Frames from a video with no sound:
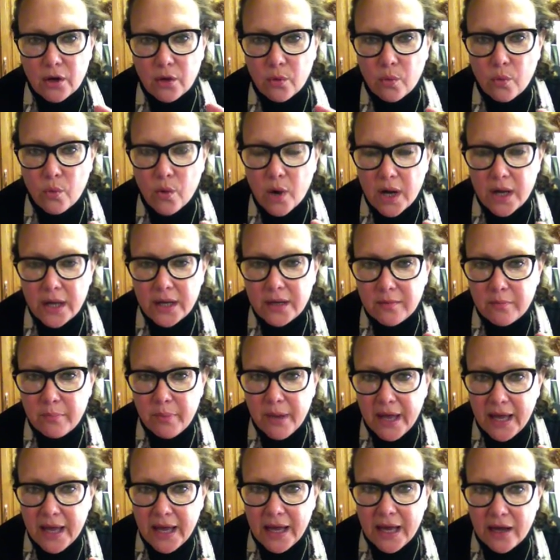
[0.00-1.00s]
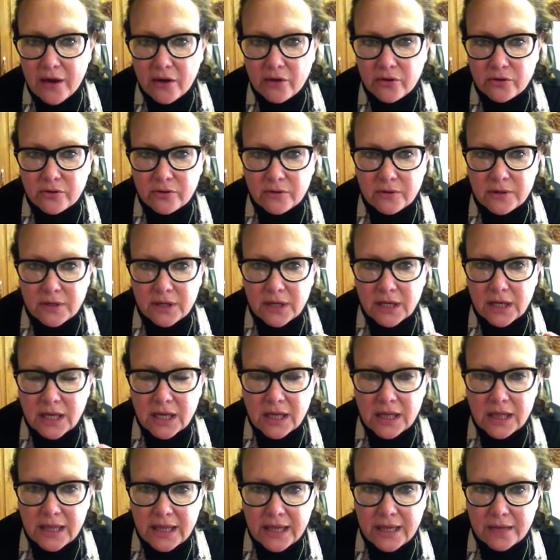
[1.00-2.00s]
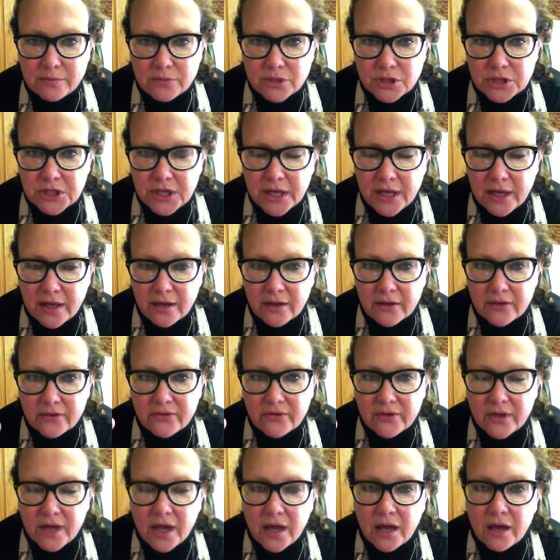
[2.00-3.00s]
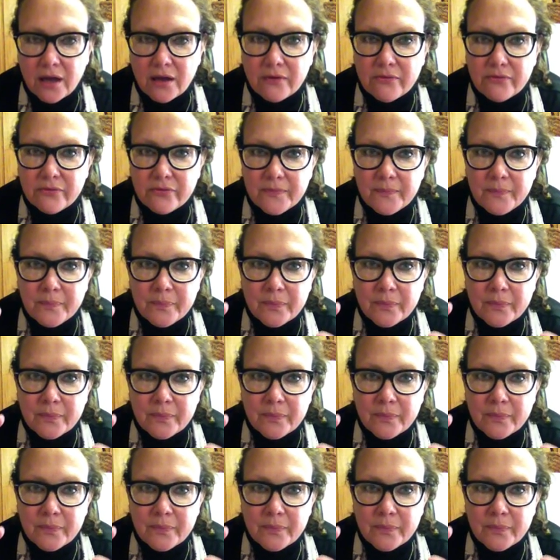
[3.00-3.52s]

1-pound clamshells of